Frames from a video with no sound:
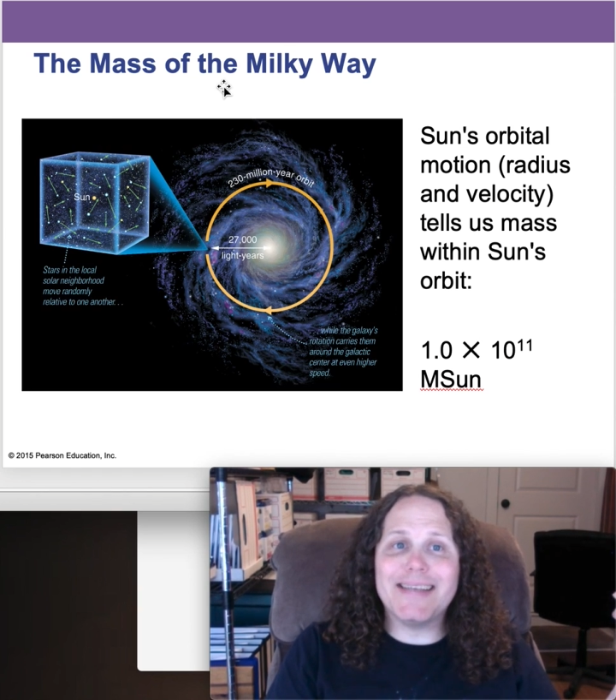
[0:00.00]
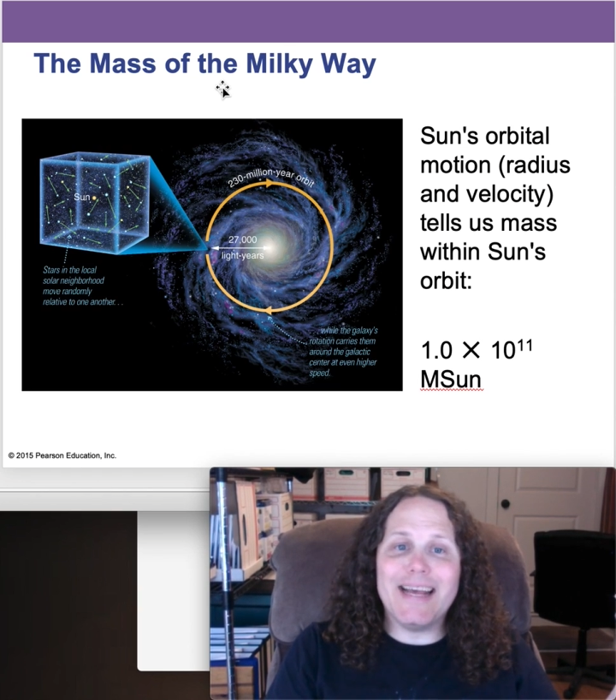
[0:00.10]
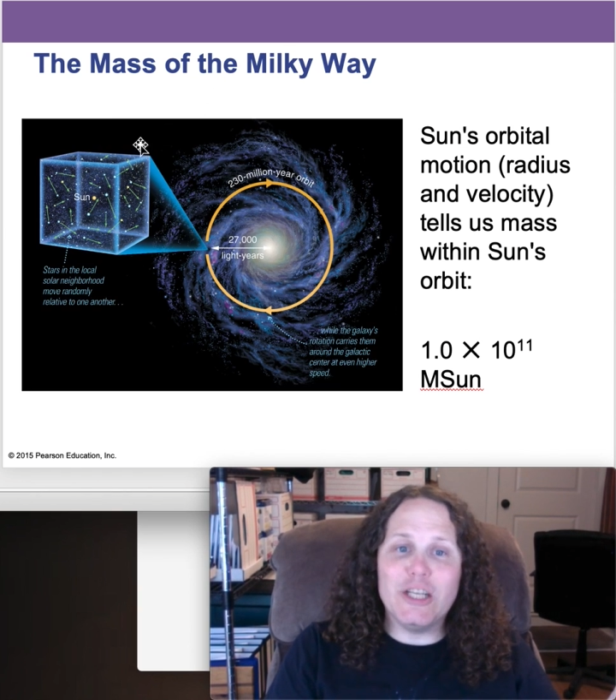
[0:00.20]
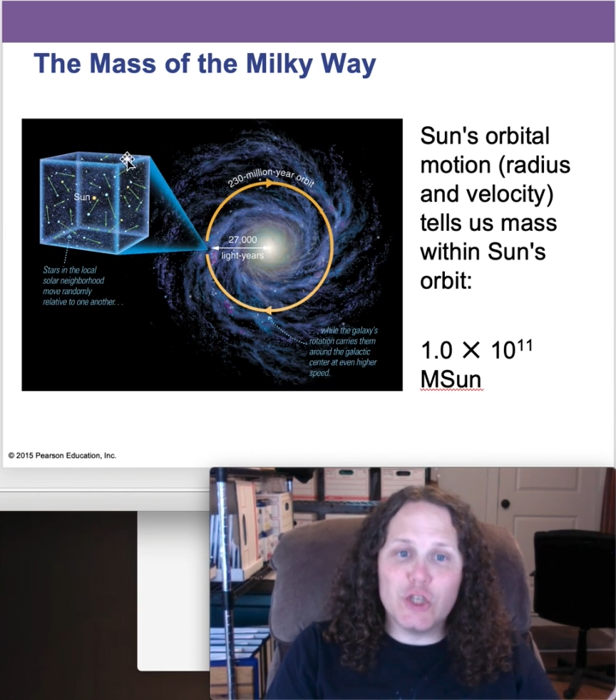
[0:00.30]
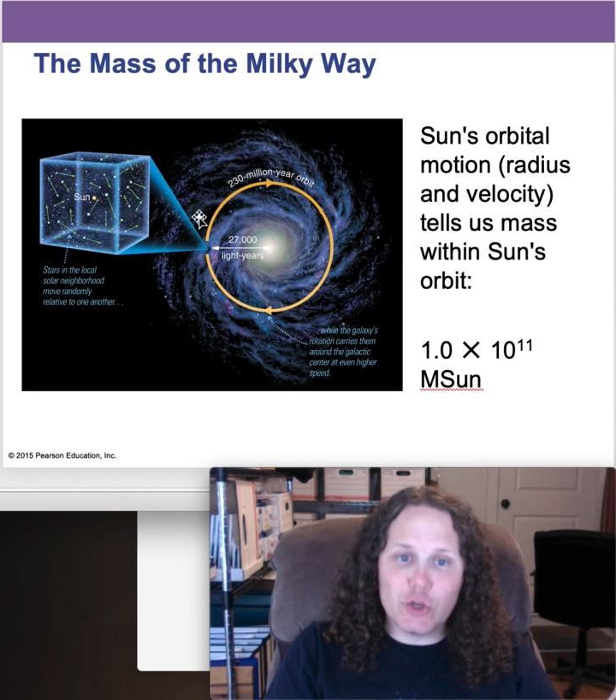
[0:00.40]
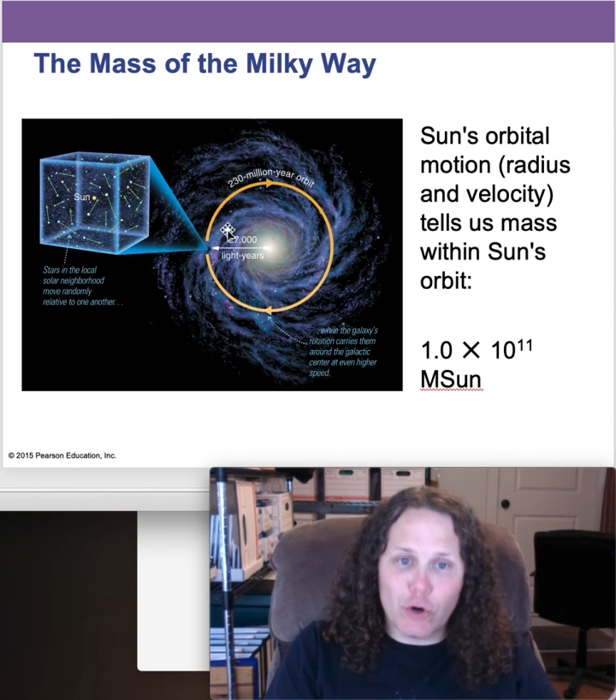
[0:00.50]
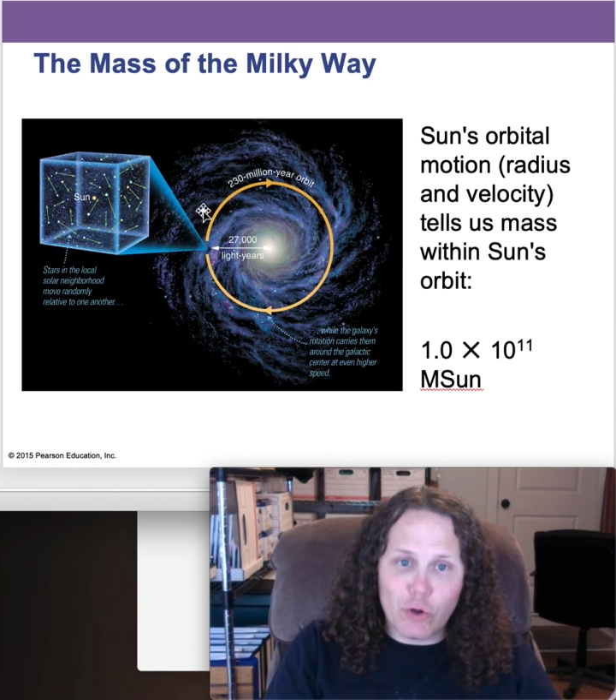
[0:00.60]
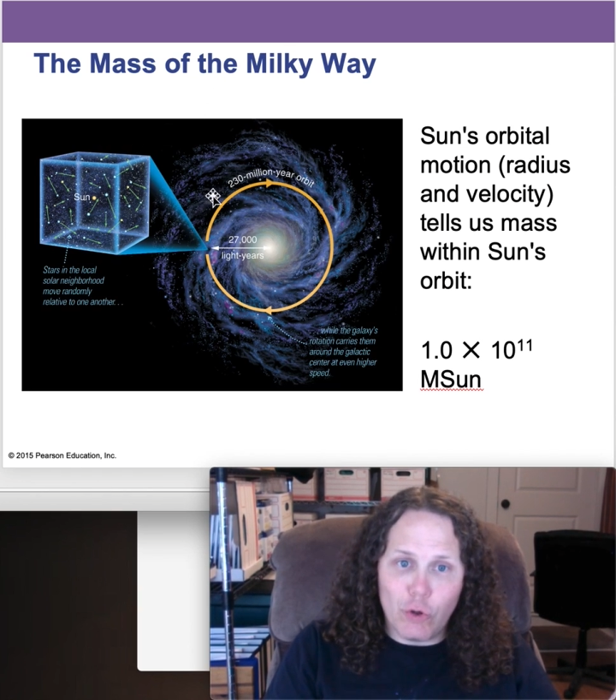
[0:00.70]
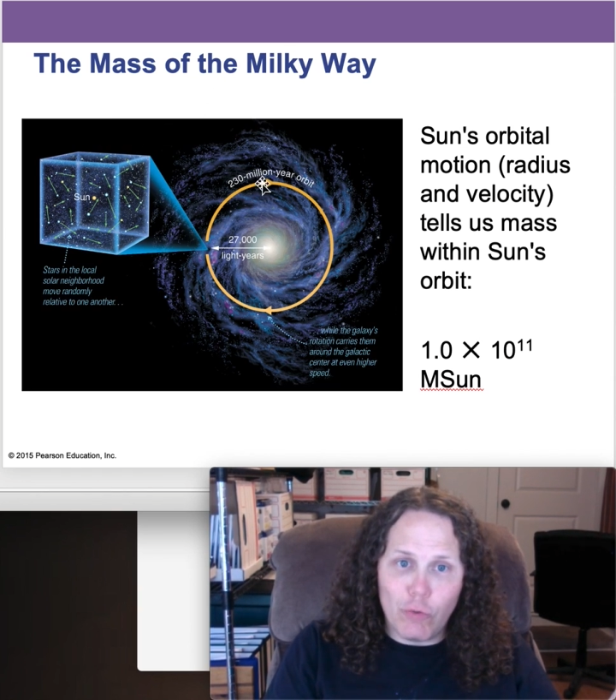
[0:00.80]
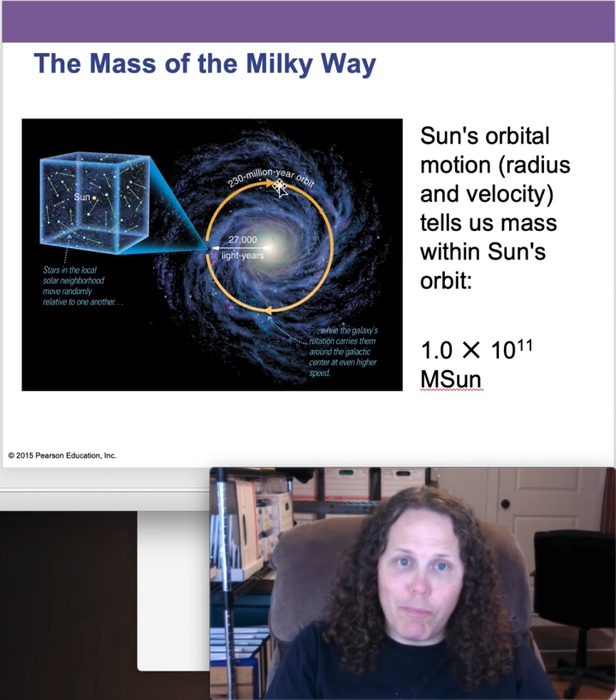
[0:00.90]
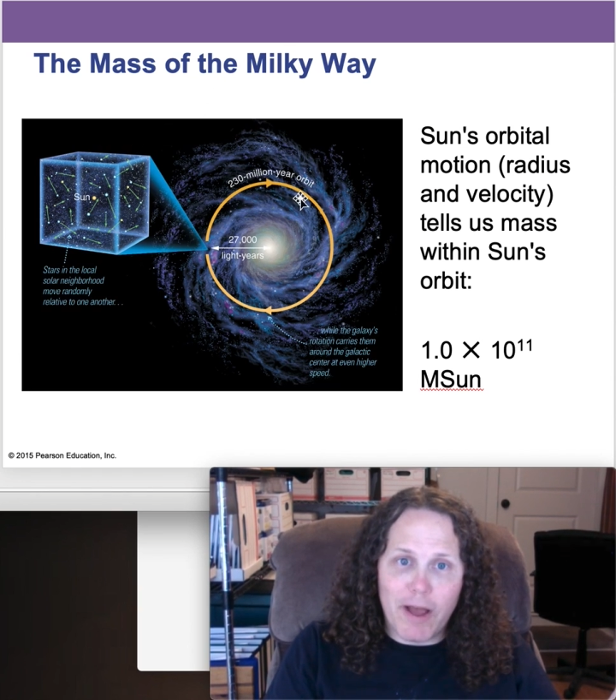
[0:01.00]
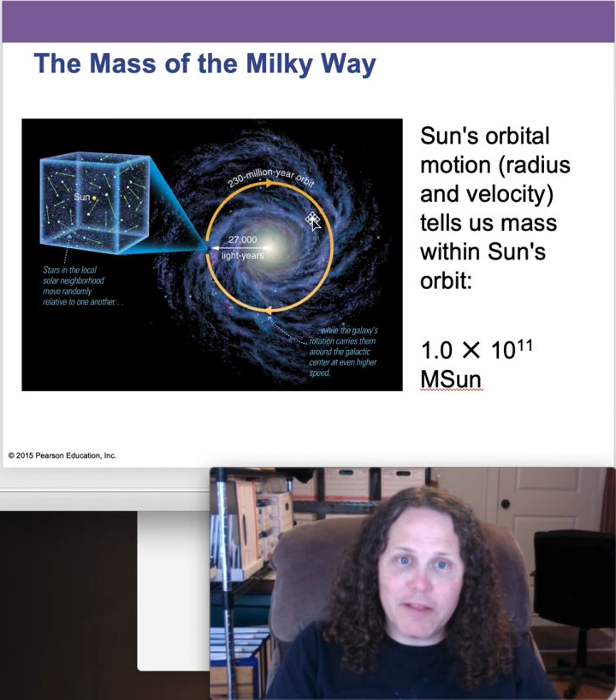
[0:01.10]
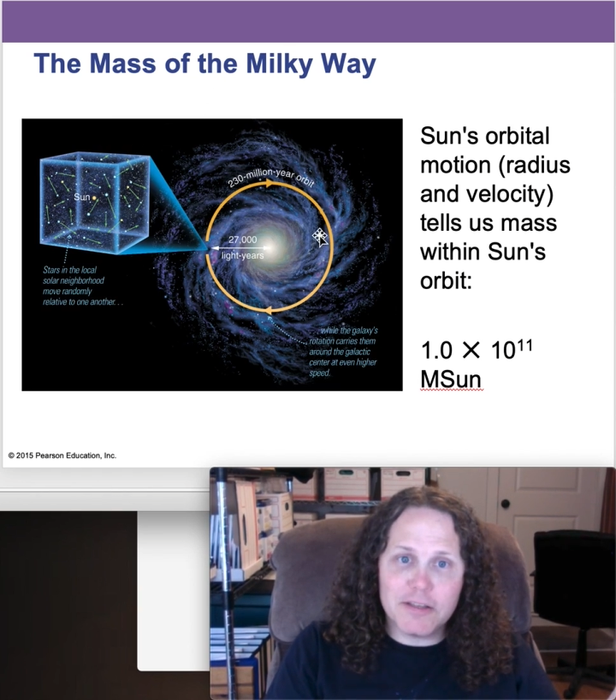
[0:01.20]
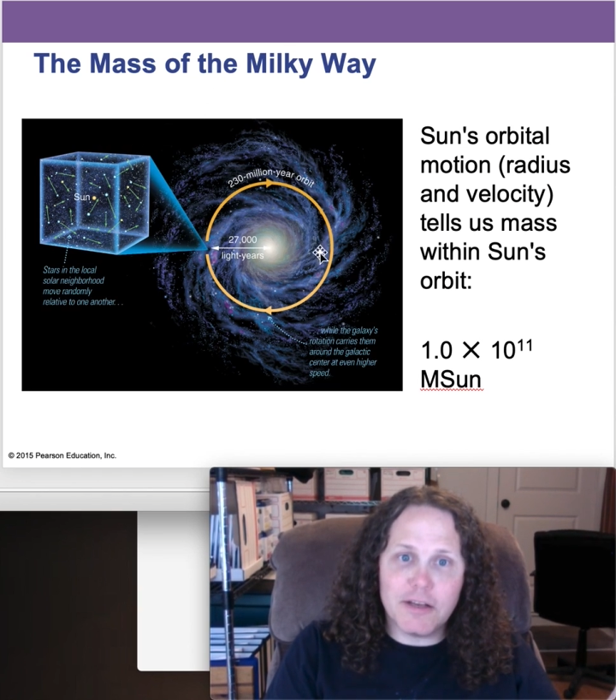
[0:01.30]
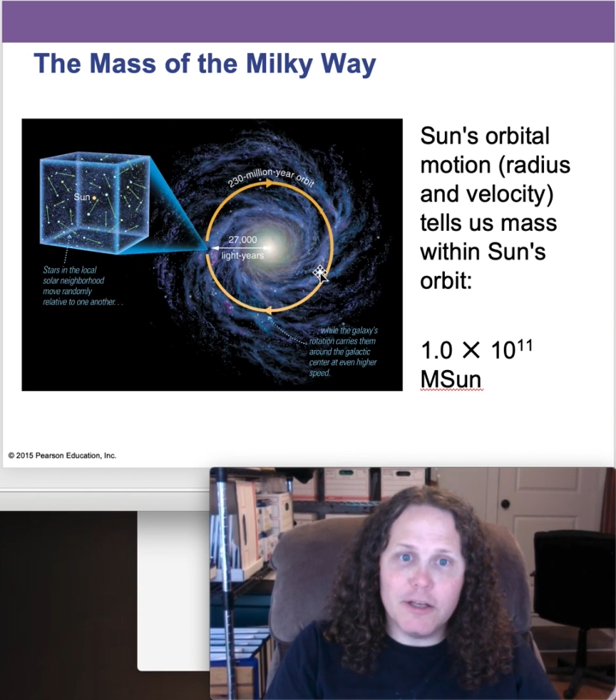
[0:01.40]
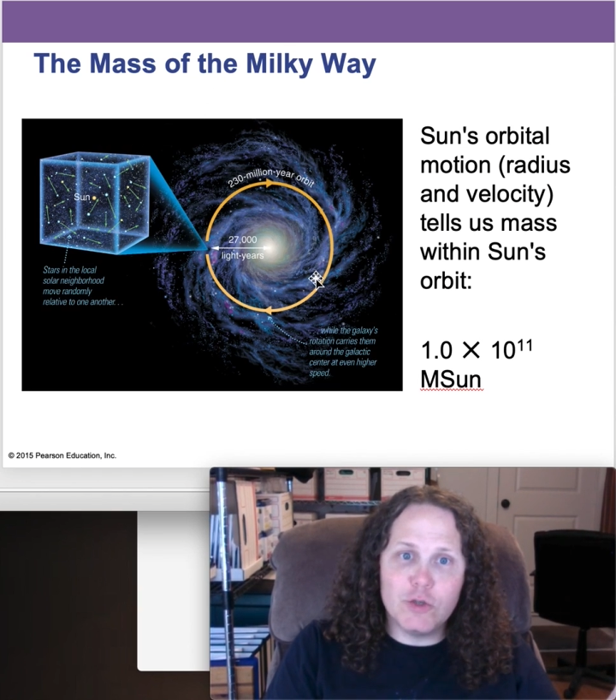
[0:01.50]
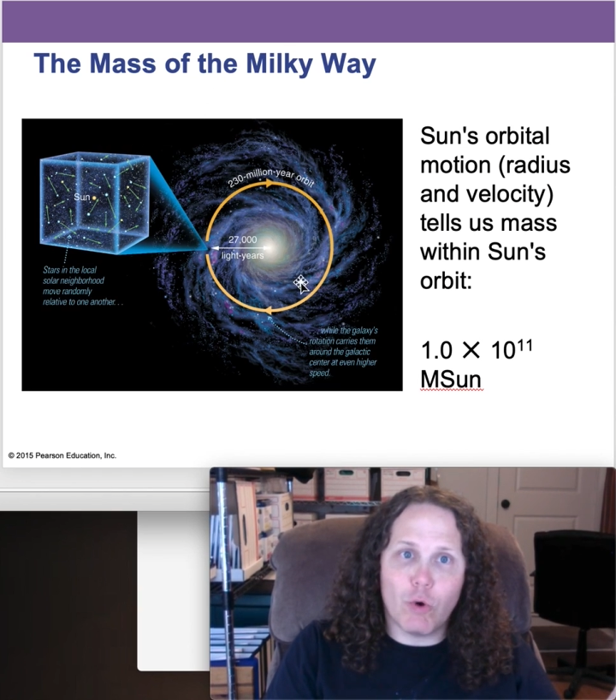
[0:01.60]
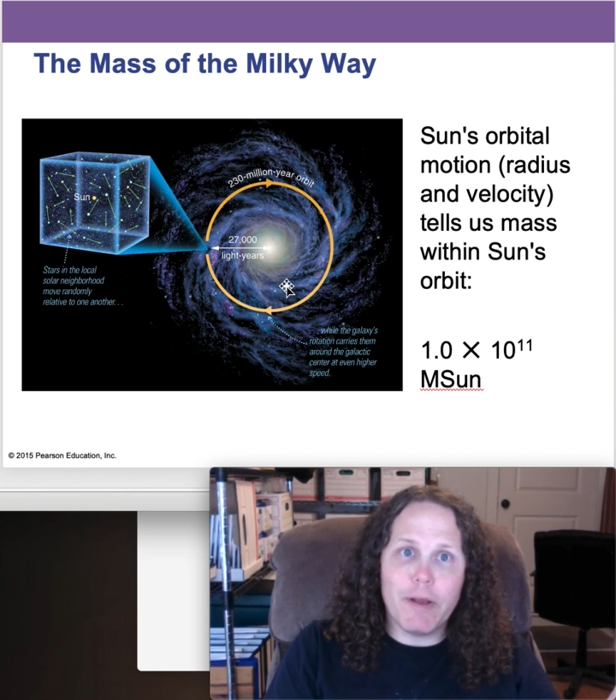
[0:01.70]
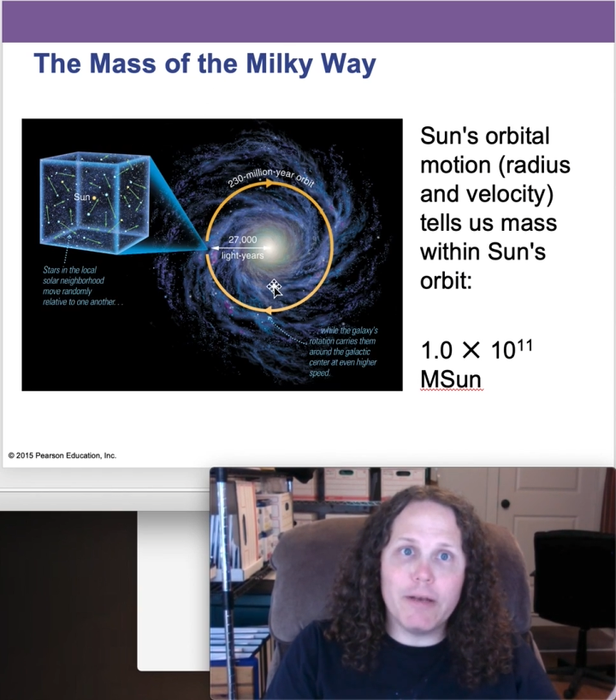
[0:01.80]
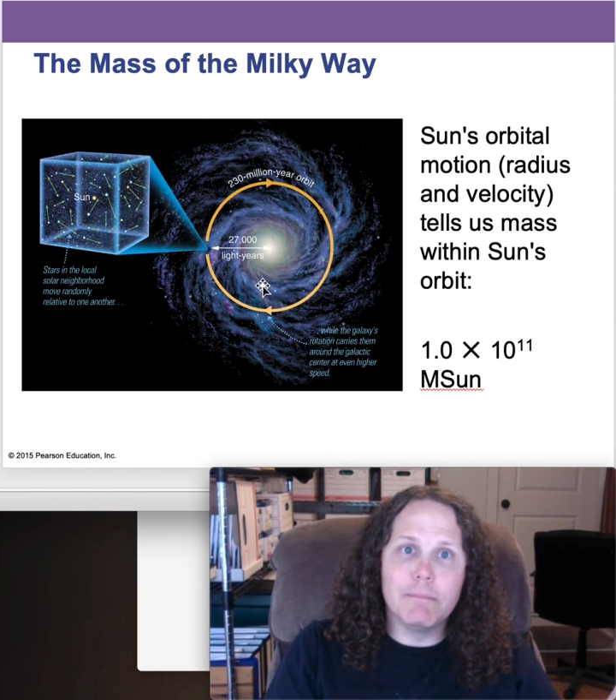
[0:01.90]
encircled by the sun's
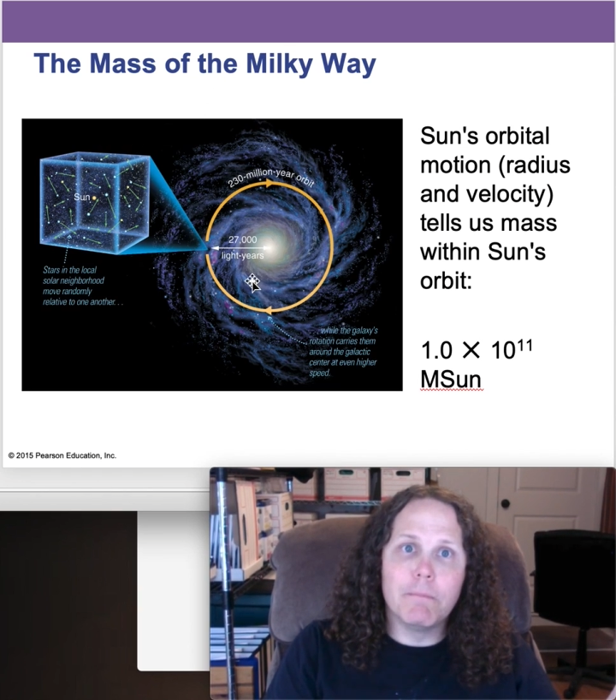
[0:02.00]
orbit